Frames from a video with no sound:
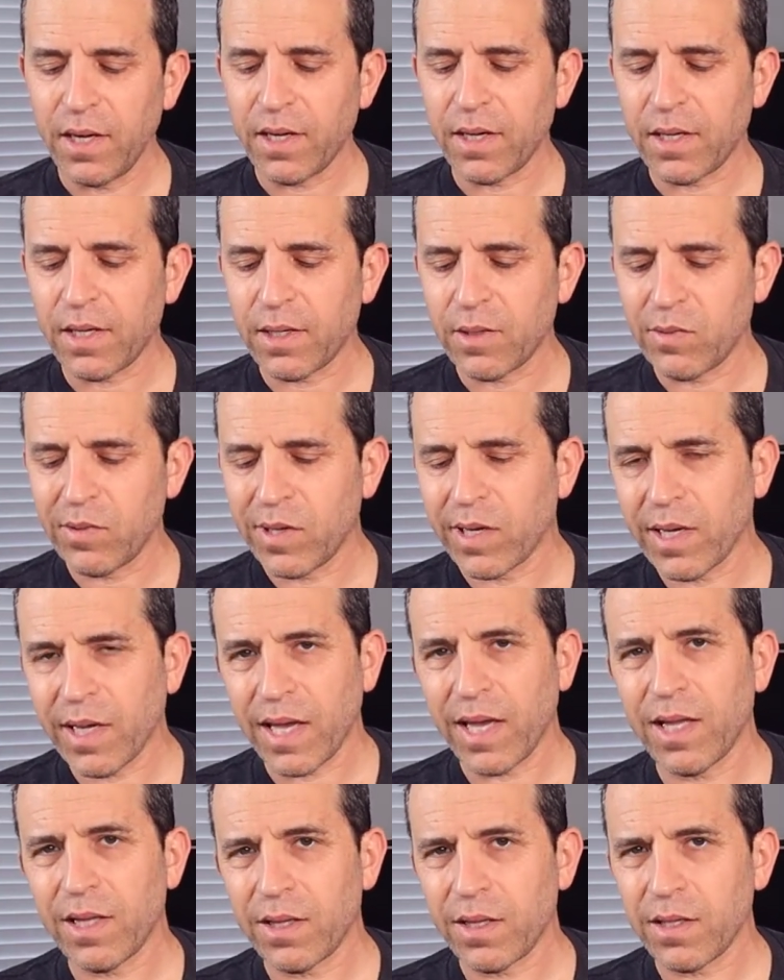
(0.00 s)
Uh, the,
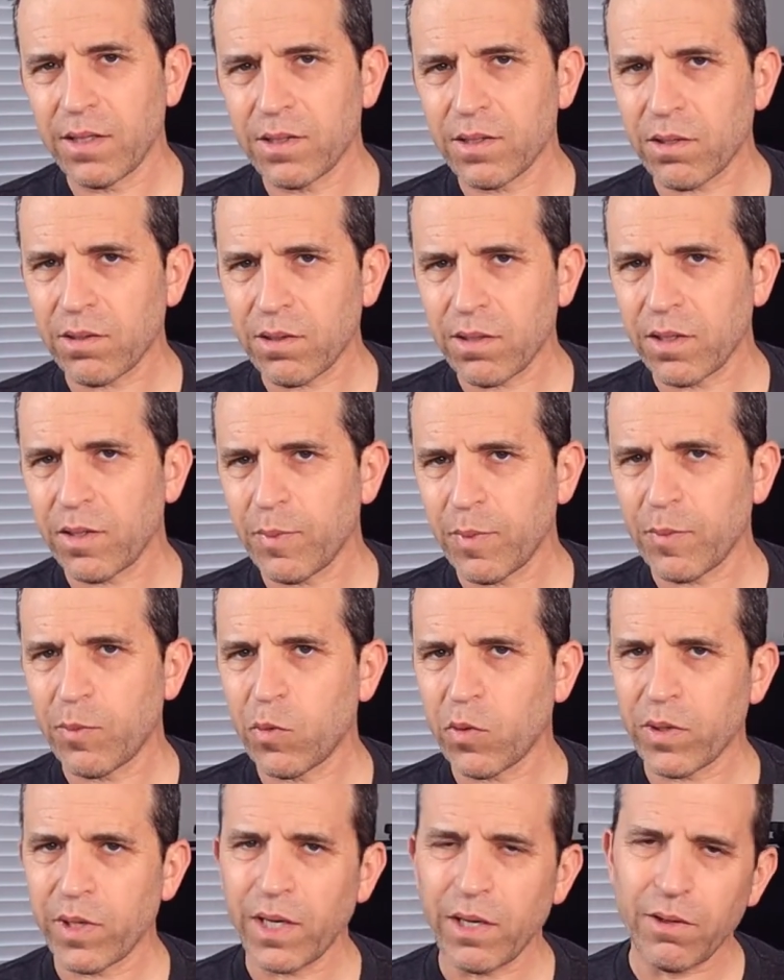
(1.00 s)
again, these are a little bit
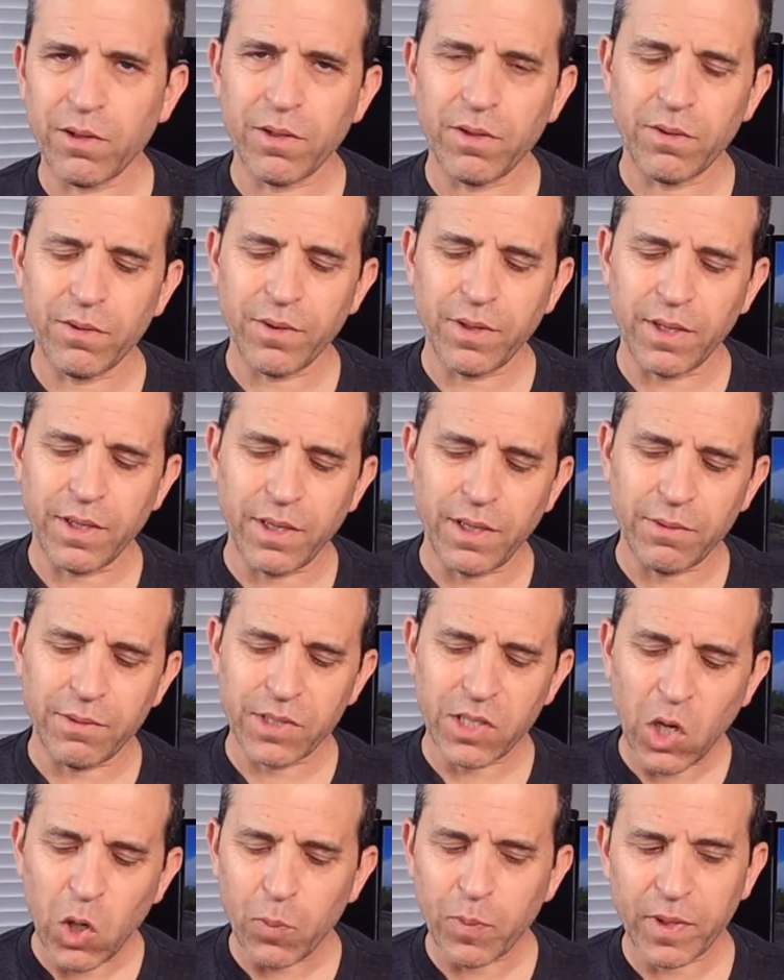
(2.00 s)
more narrow than I
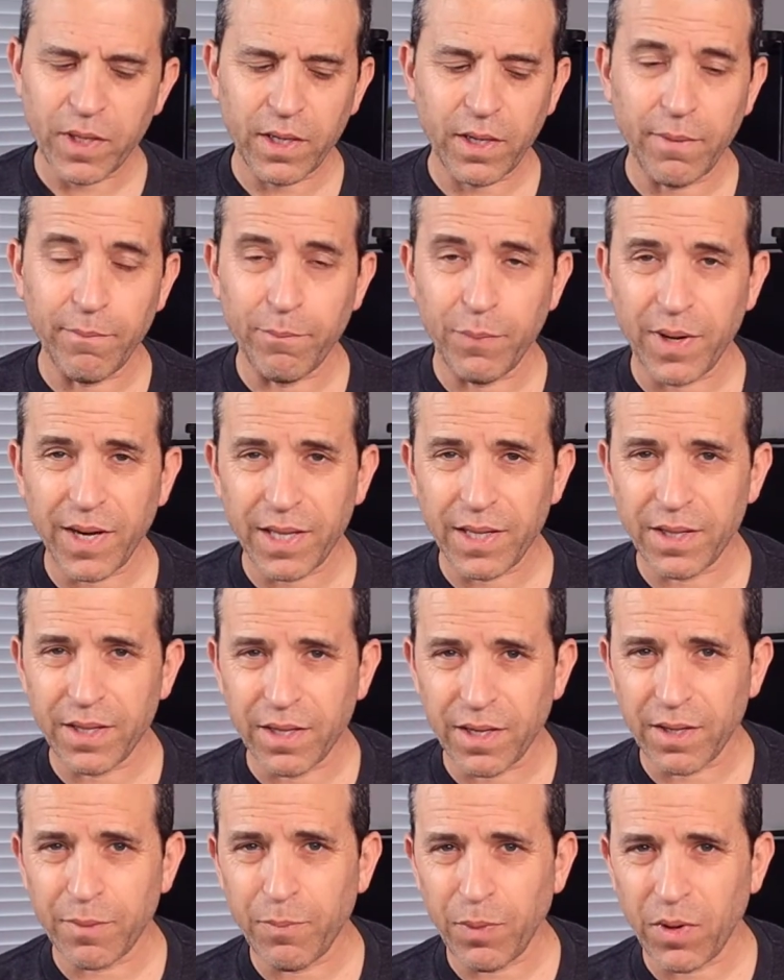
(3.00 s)
was hoping, but the
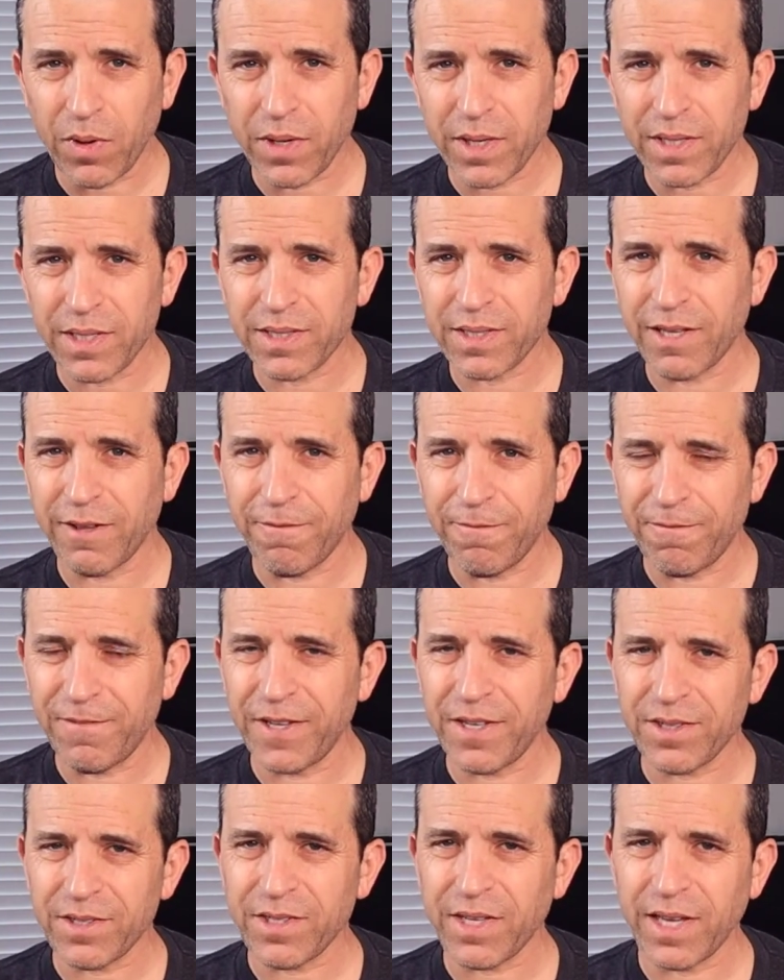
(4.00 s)
good part is it
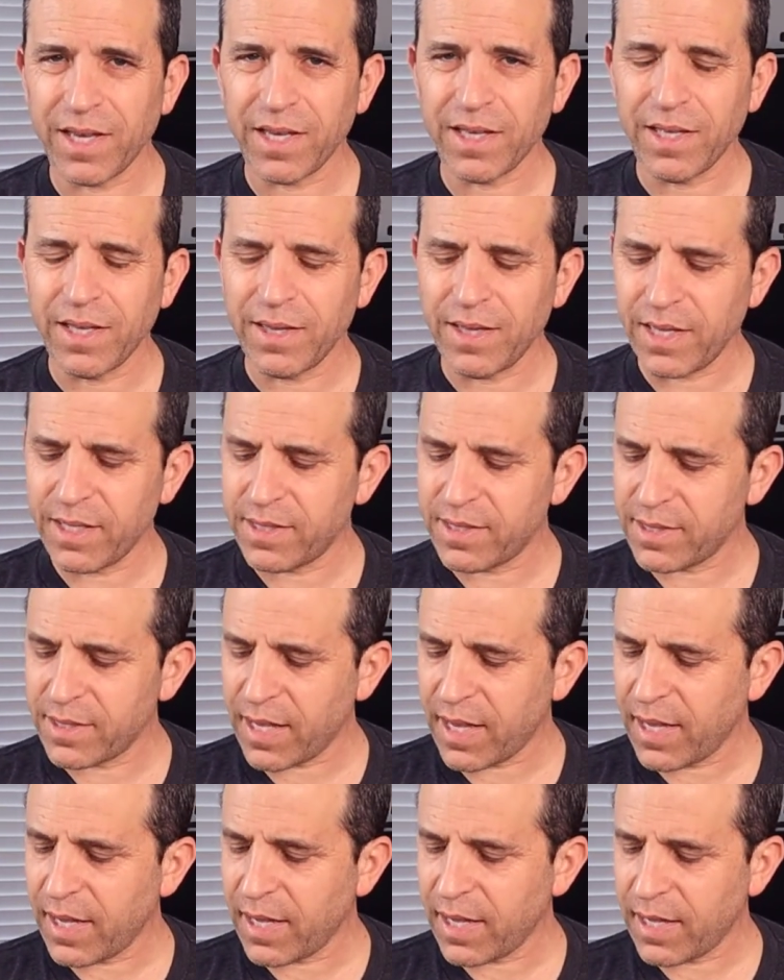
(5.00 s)
feels like they
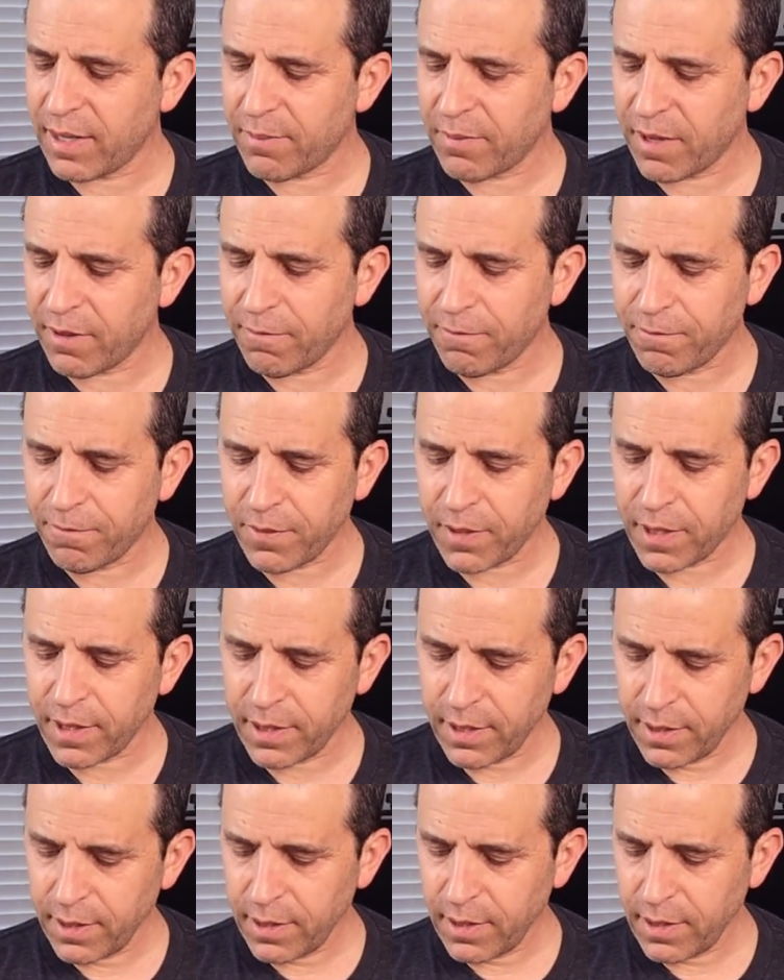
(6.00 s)
stay in my foot.